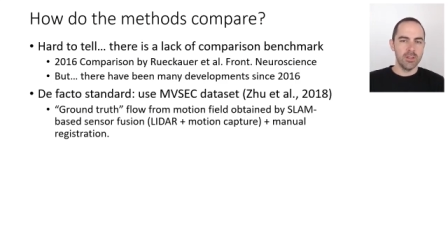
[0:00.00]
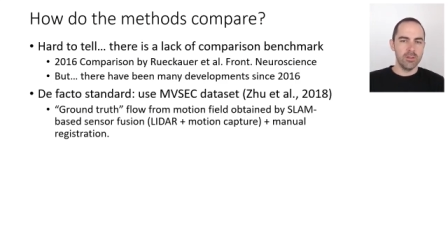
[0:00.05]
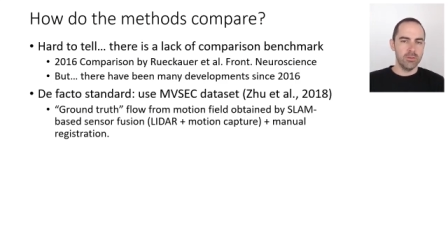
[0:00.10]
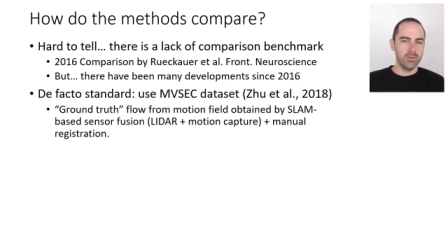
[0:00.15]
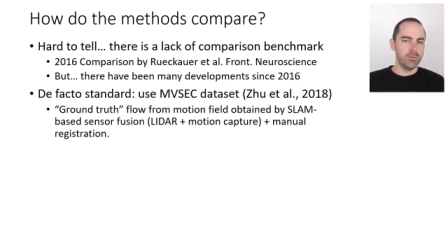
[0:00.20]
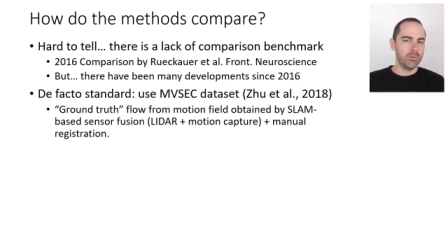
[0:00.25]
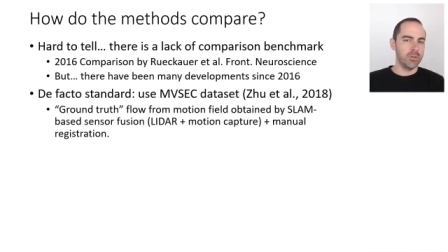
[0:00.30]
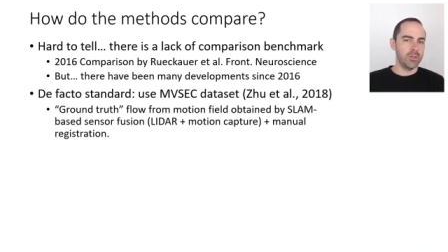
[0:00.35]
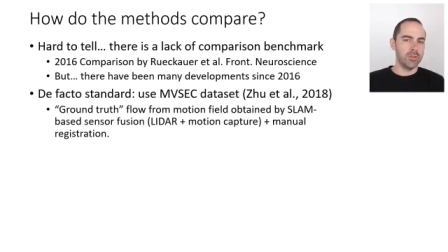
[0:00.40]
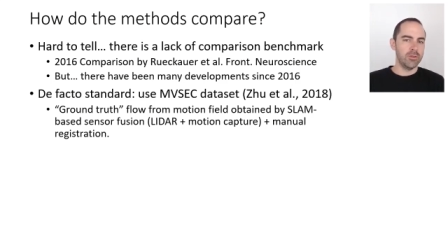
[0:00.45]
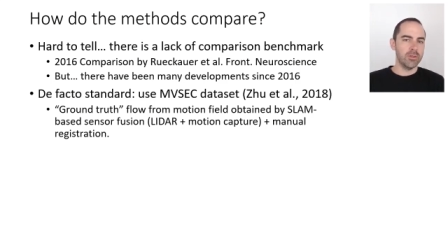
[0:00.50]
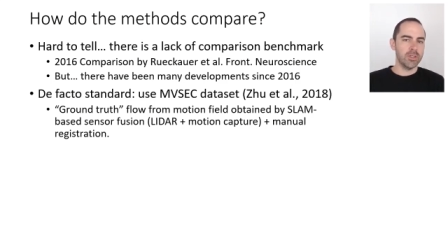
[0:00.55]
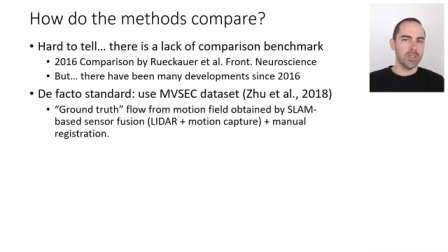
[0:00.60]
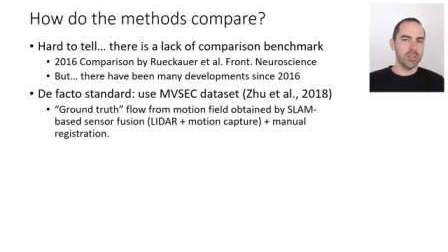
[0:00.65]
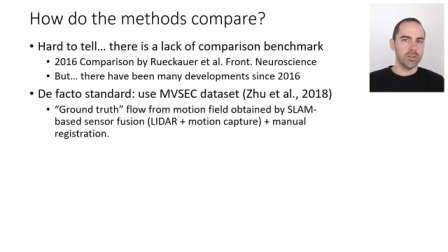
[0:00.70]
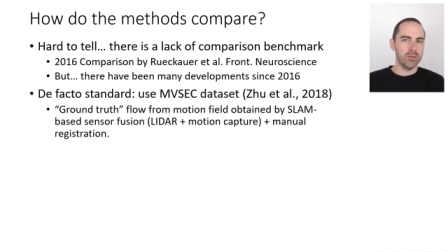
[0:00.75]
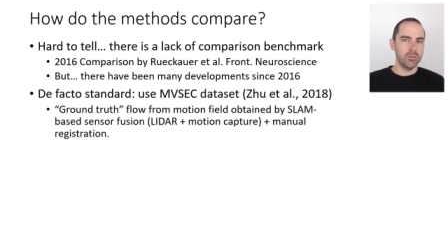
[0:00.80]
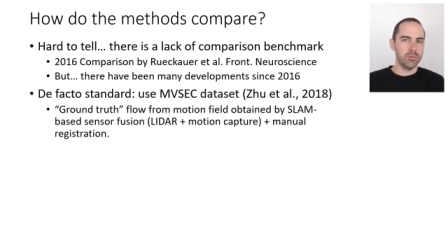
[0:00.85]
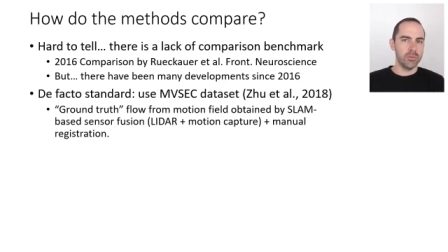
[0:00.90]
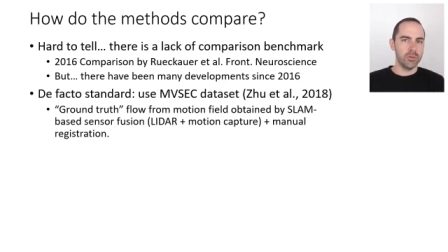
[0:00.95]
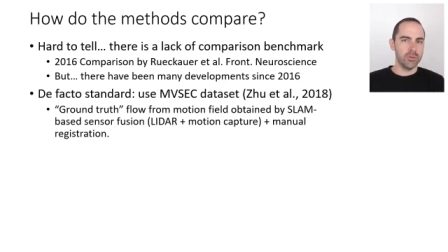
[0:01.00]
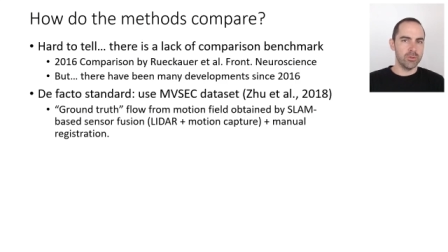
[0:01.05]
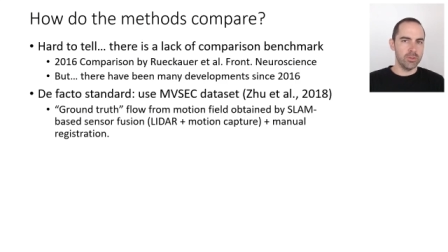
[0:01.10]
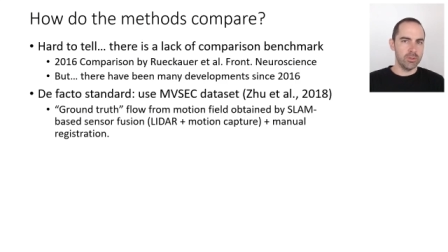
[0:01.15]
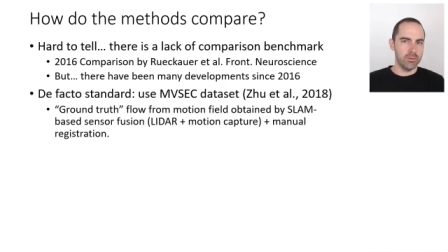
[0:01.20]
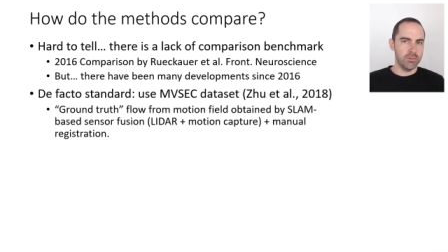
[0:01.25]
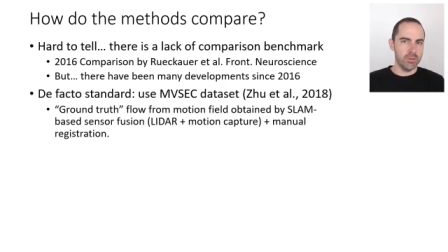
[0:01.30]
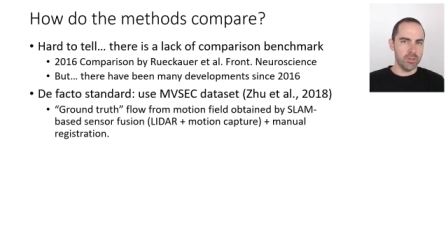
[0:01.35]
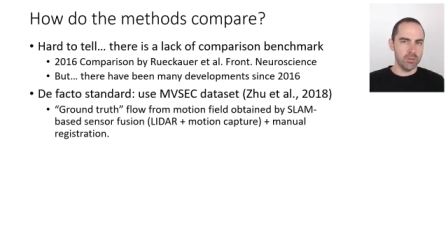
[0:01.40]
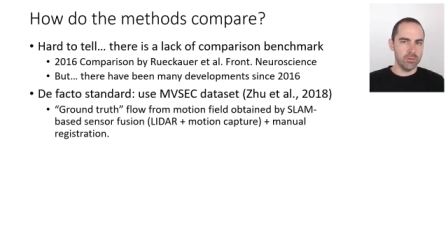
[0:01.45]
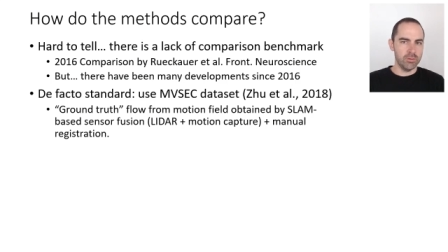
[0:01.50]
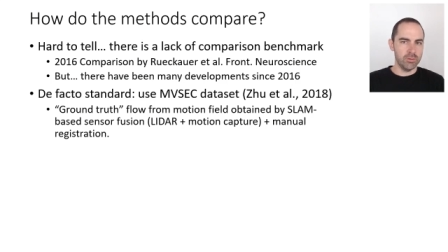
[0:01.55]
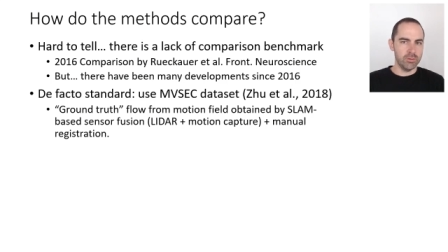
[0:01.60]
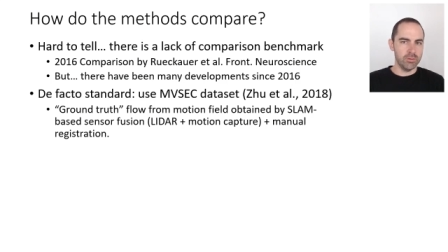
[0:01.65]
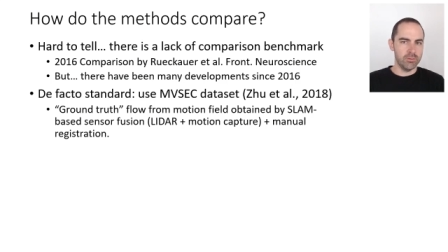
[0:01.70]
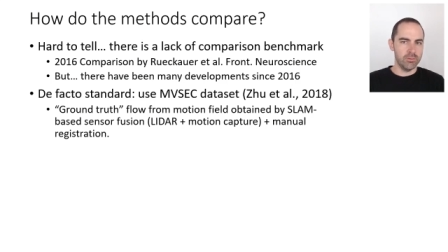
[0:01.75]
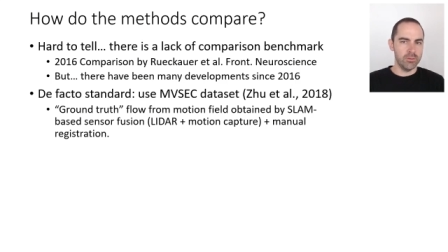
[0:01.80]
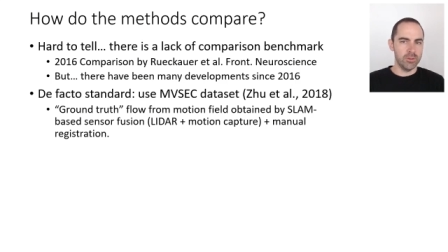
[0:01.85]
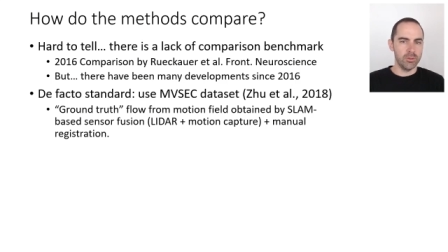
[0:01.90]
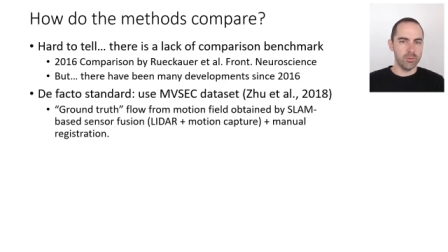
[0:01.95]
or where you can compute ground
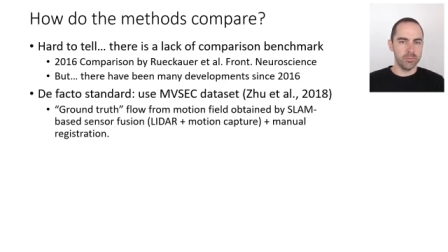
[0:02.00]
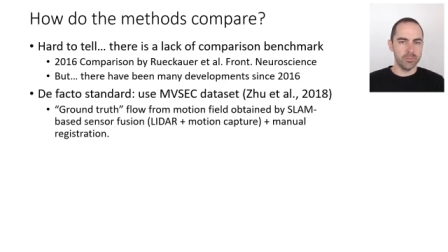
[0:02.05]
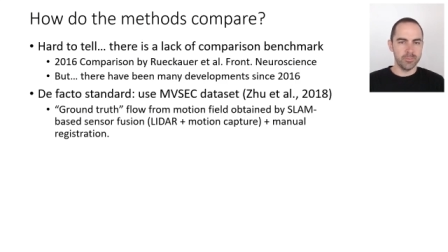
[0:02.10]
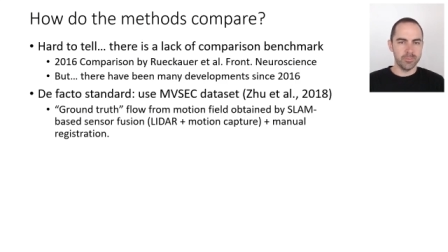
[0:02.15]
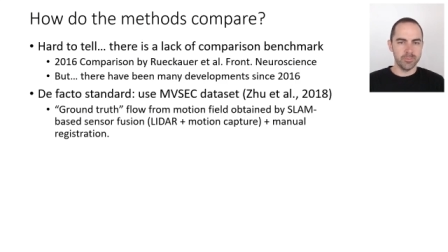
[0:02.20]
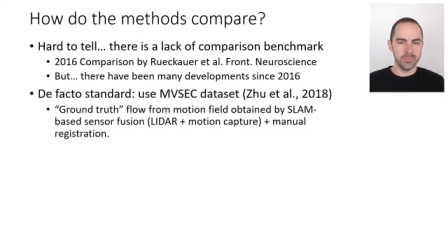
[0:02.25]
truth flow.